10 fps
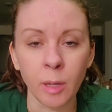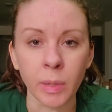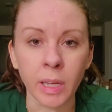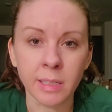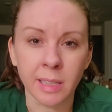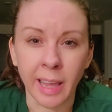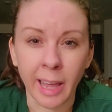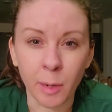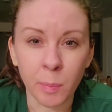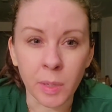because it
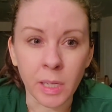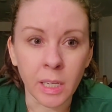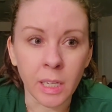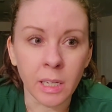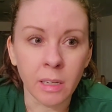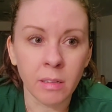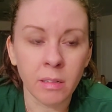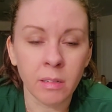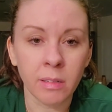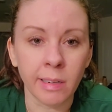can be
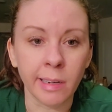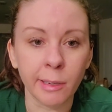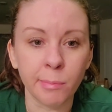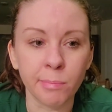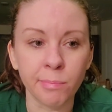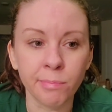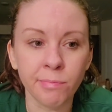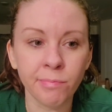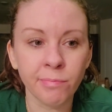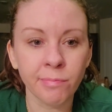
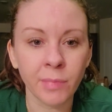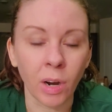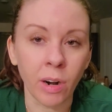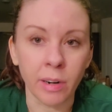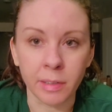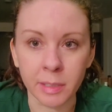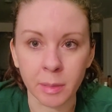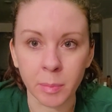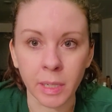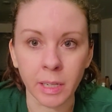hard to
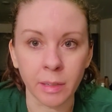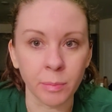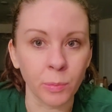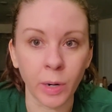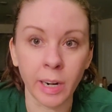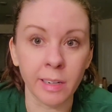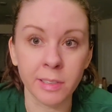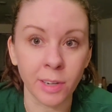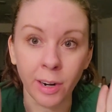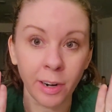be wearing a
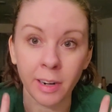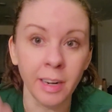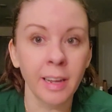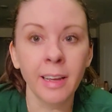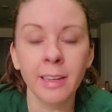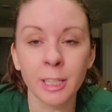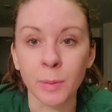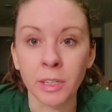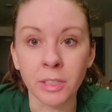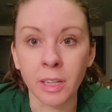scar,
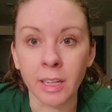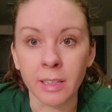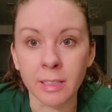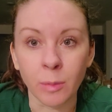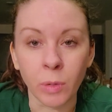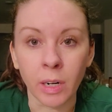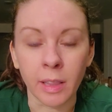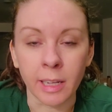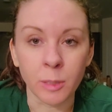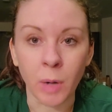especially somewhere
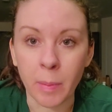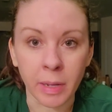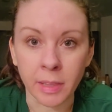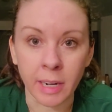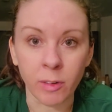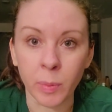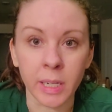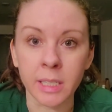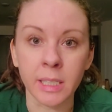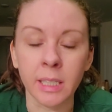that's prominent that everybody
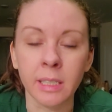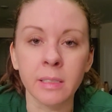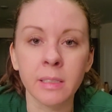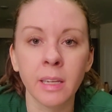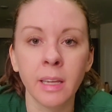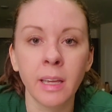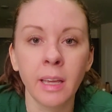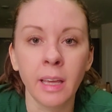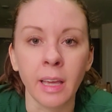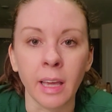sees.
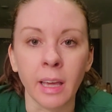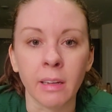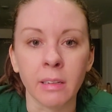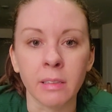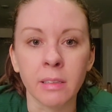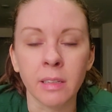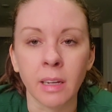And